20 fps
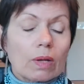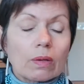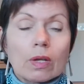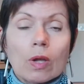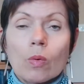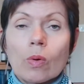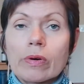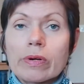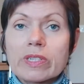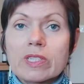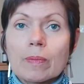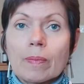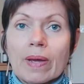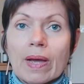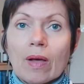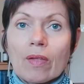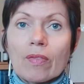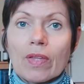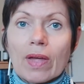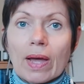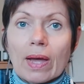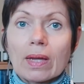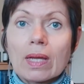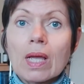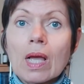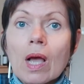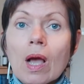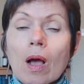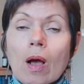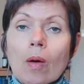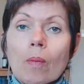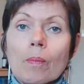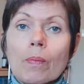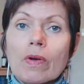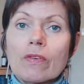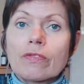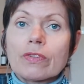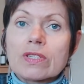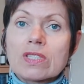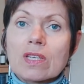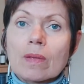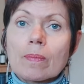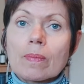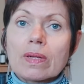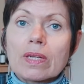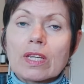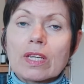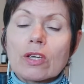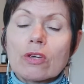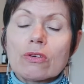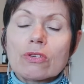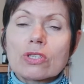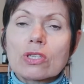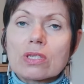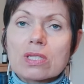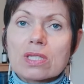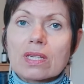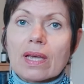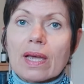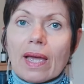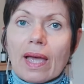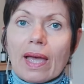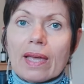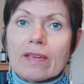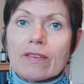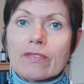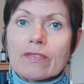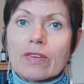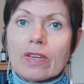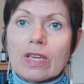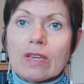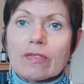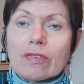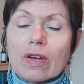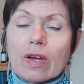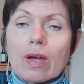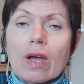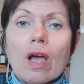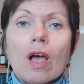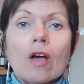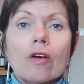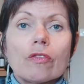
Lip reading: no worries about that. But for somebody who does get hay fever,